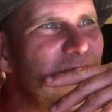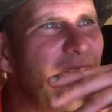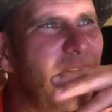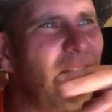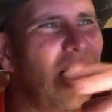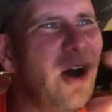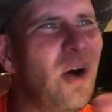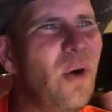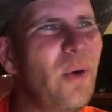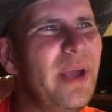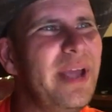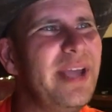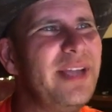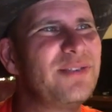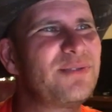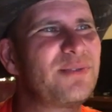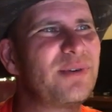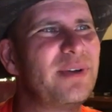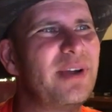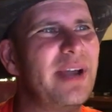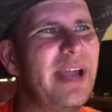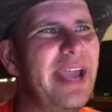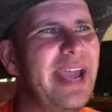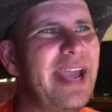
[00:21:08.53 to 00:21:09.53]
Oh, he's
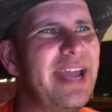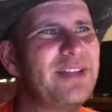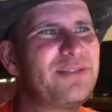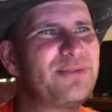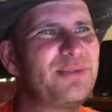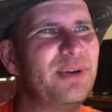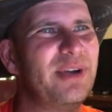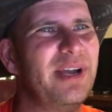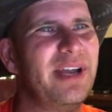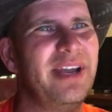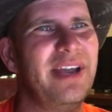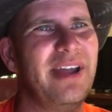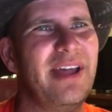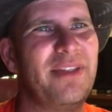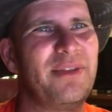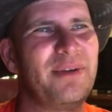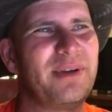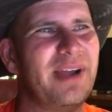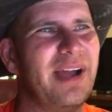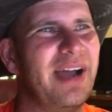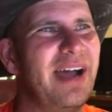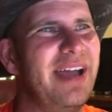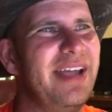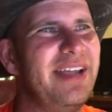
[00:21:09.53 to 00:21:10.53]
answering
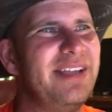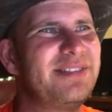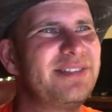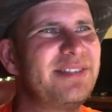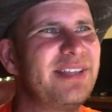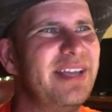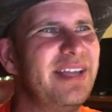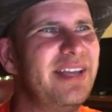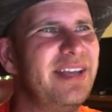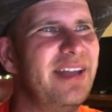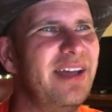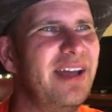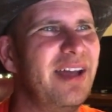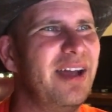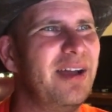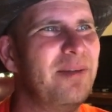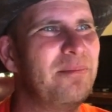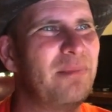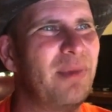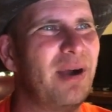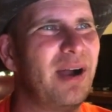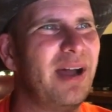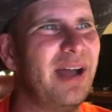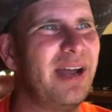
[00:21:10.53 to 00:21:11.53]
another guy. He said,
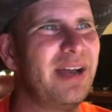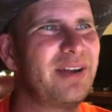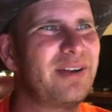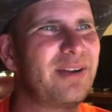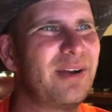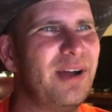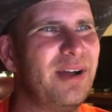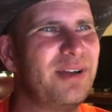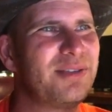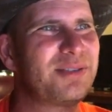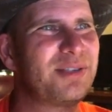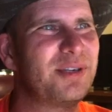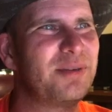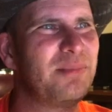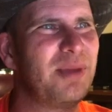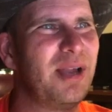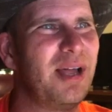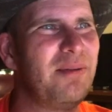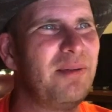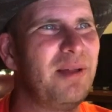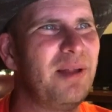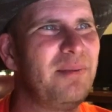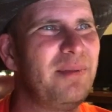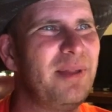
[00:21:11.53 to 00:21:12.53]
Brian Crosser,
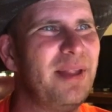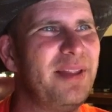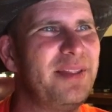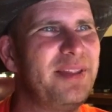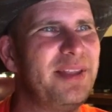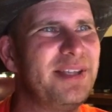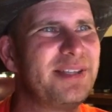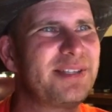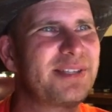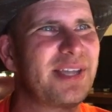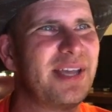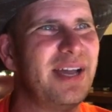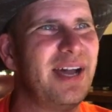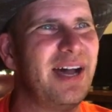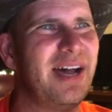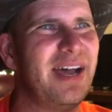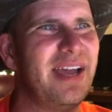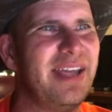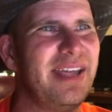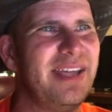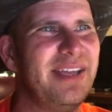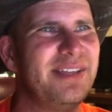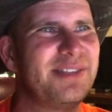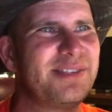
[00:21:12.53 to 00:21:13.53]
blah, blah, blah. This
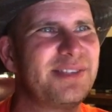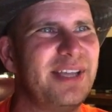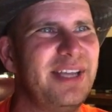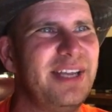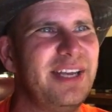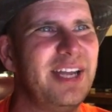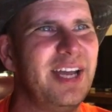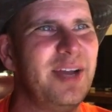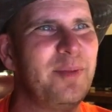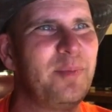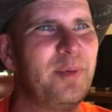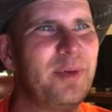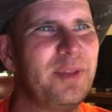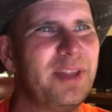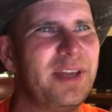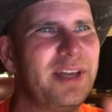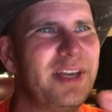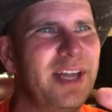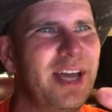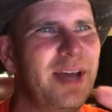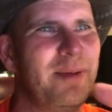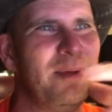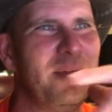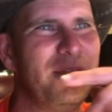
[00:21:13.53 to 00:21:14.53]
guy is eat up with a
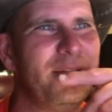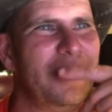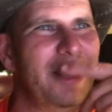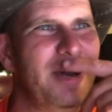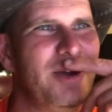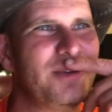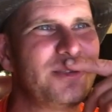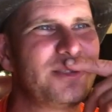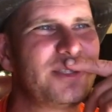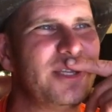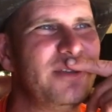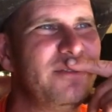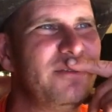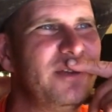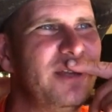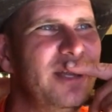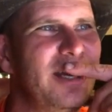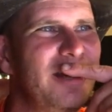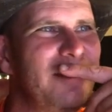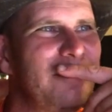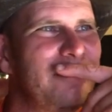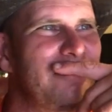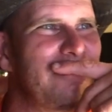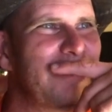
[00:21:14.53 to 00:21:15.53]
double dose of
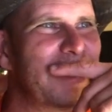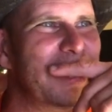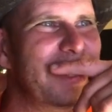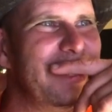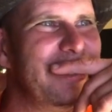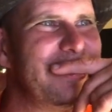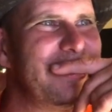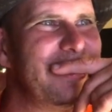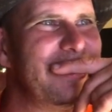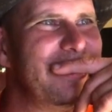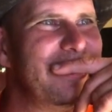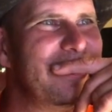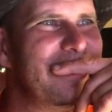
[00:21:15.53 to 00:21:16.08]
dumb butt.